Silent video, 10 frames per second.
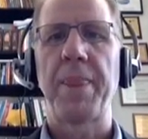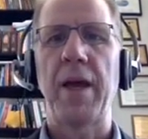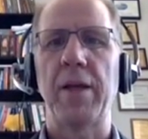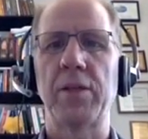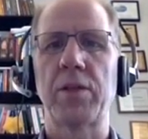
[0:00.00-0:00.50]

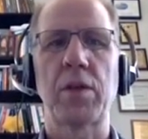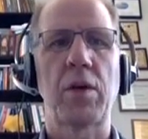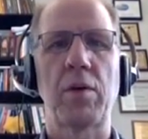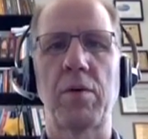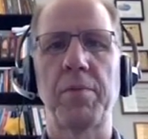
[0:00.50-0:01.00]
And
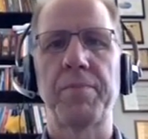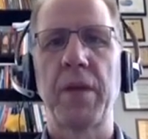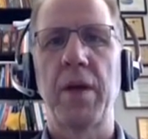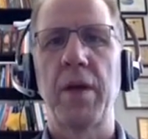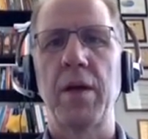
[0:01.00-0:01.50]
so
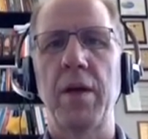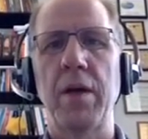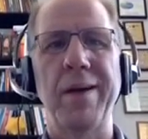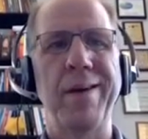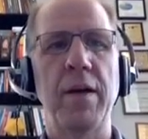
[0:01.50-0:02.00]

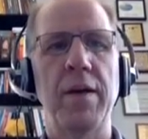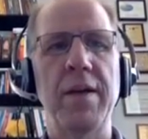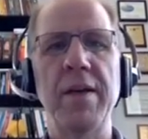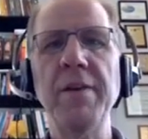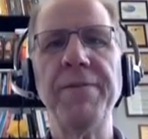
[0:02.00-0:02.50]

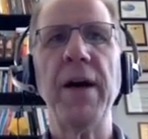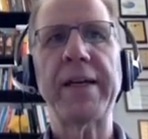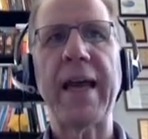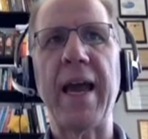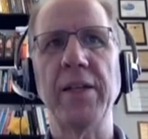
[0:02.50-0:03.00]
if I
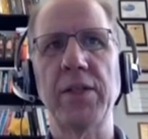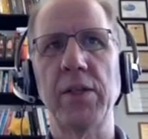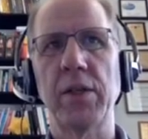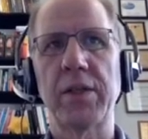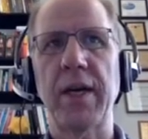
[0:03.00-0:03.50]

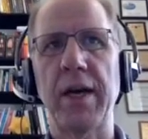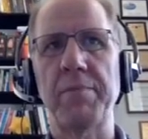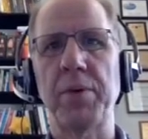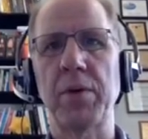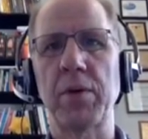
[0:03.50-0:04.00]
cancel in
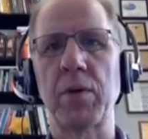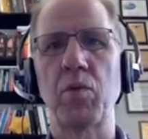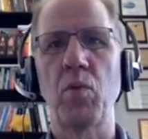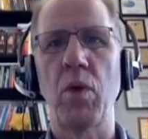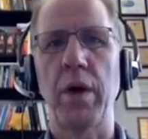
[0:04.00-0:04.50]
time
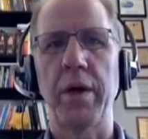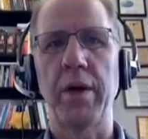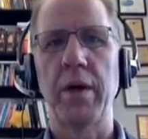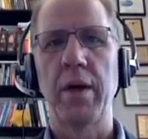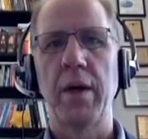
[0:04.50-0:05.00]
period
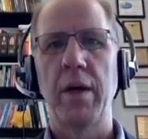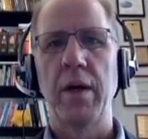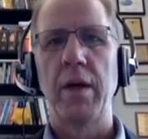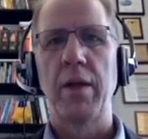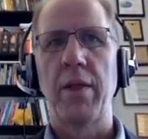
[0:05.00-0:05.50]
1,
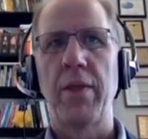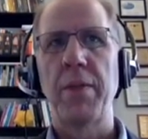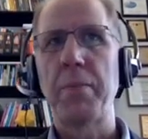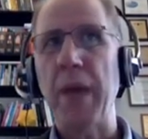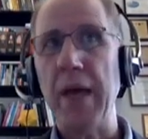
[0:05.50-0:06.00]

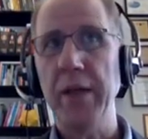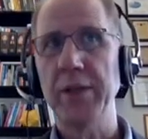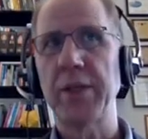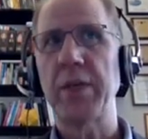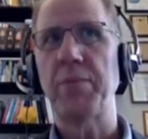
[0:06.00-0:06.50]
the
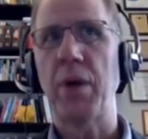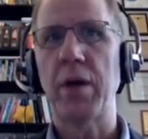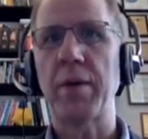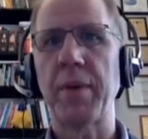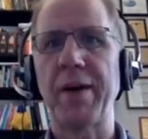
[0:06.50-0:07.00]
penalty
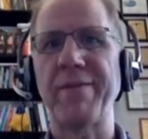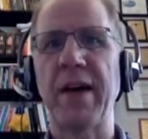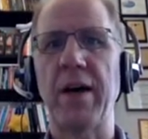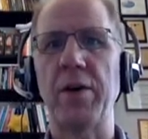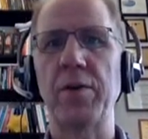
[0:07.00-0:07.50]
part of my
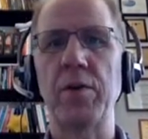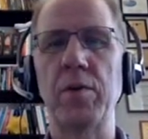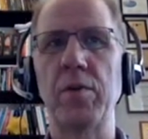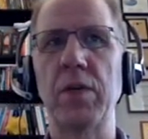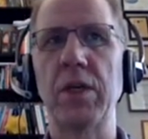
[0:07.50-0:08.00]

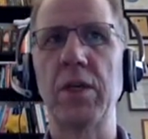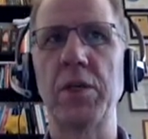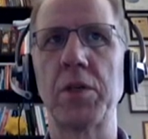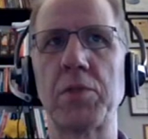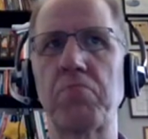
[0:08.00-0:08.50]
value
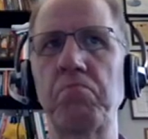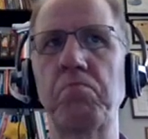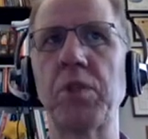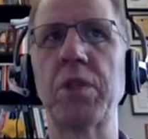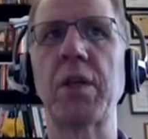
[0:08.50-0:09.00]
is
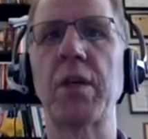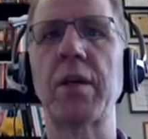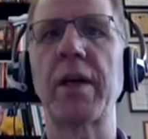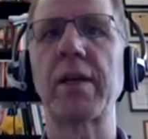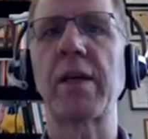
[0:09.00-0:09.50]
just
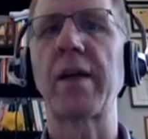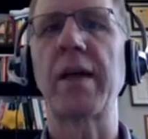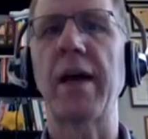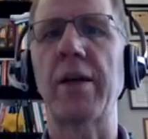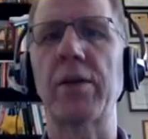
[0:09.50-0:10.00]
under
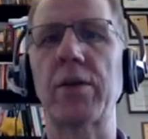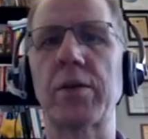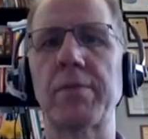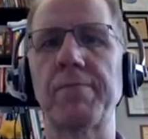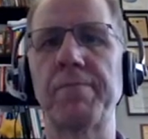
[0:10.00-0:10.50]

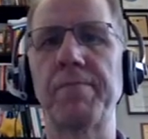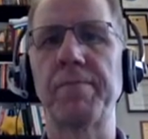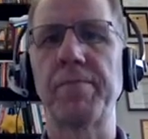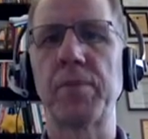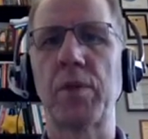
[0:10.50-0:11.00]
$99.
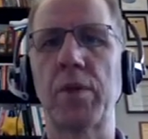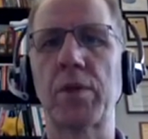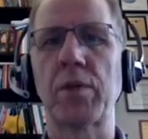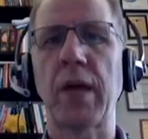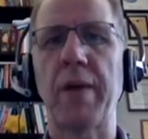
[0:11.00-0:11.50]
So
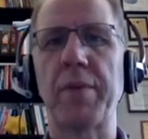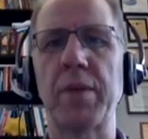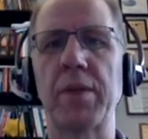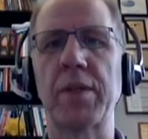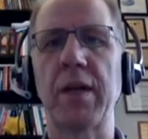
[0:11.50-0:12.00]
let's go copy
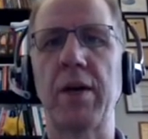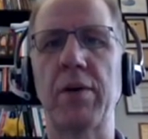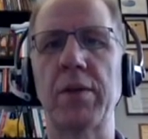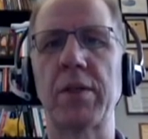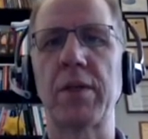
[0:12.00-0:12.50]
this
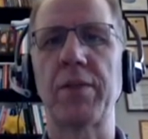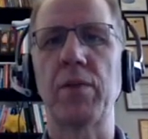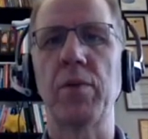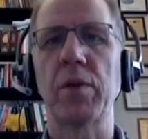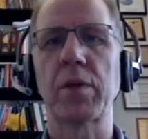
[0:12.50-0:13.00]
down and see if
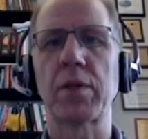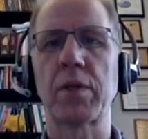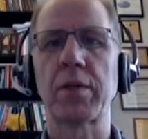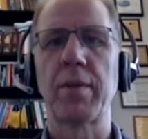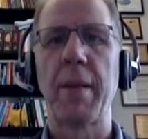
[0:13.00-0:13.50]
it
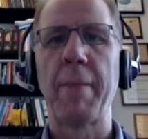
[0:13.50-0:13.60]
works.